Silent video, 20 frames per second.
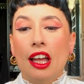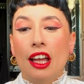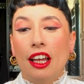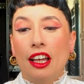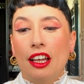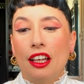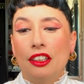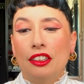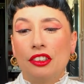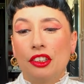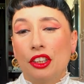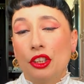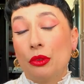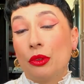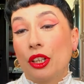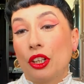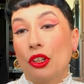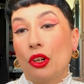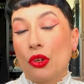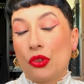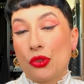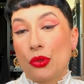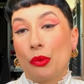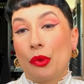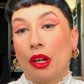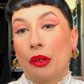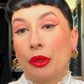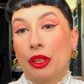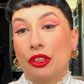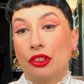and you can also
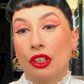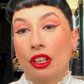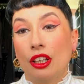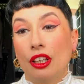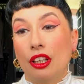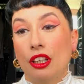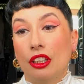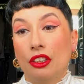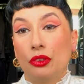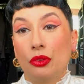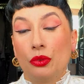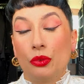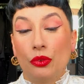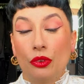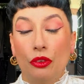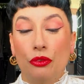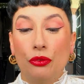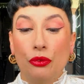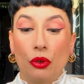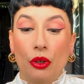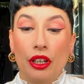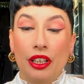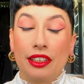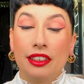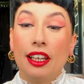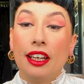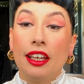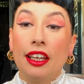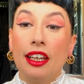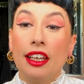wear it uh, to, uh, for a
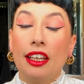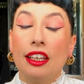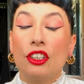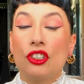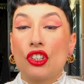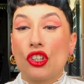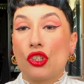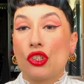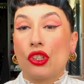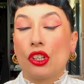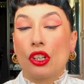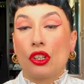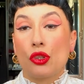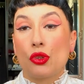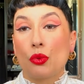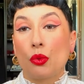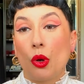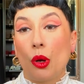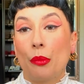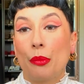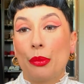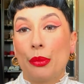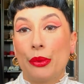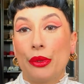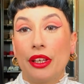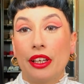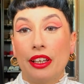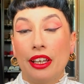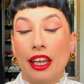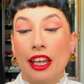day just uh, swap
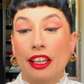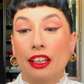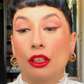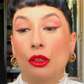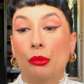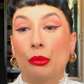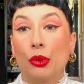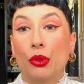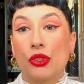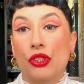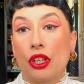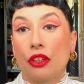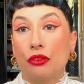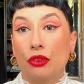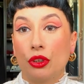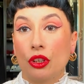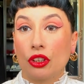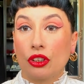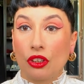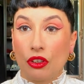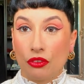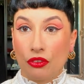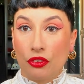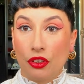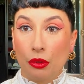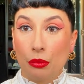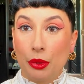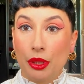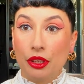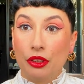the ankle boots if you're not
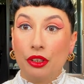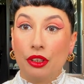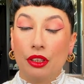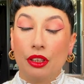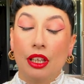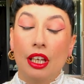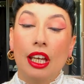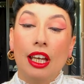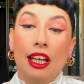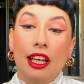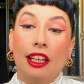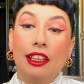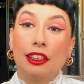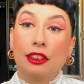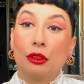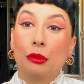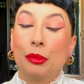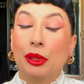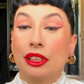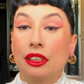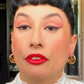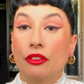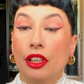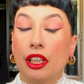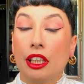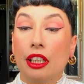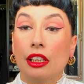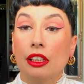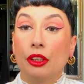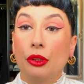comfy with the a little bit of
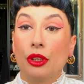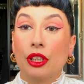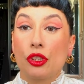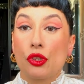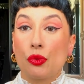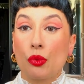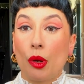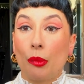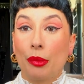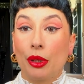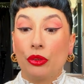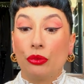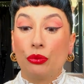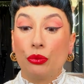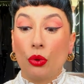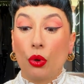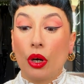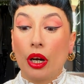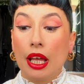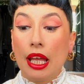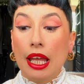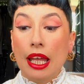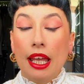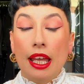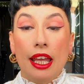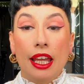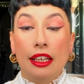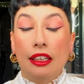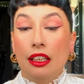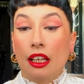heel you can swap it for
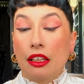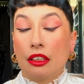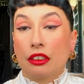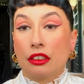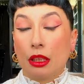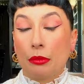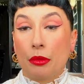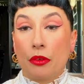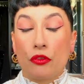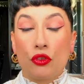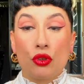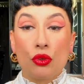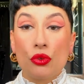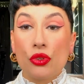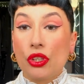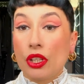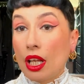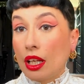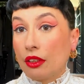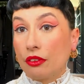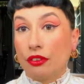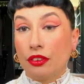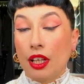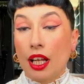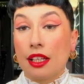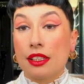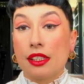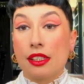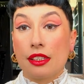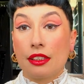any other type of shoes like
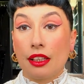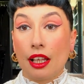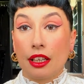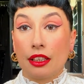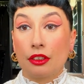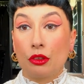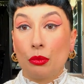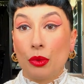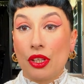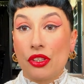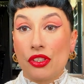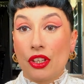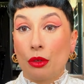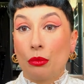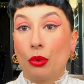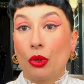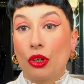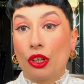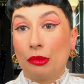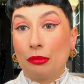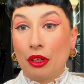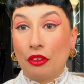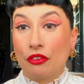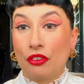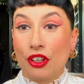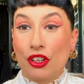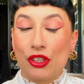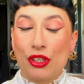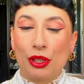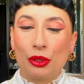flats like the ones I wore in my
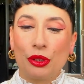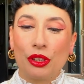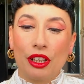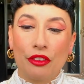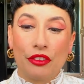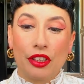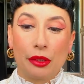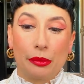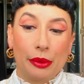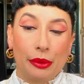first look I think